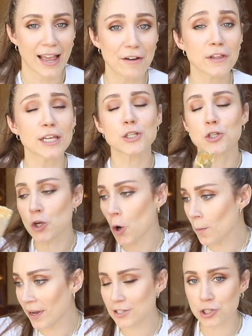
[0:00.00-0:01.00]
I feel like so
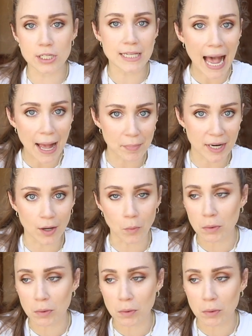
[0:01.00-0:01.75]
much is happening